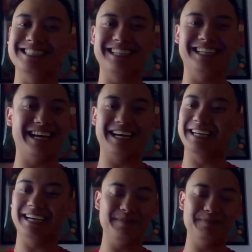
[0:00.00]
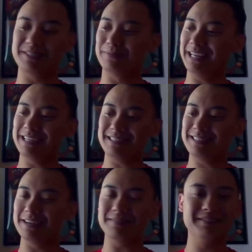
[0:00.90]
just like, yeah, I messed with that
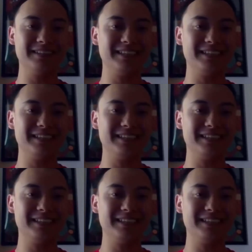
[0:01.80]
stuff.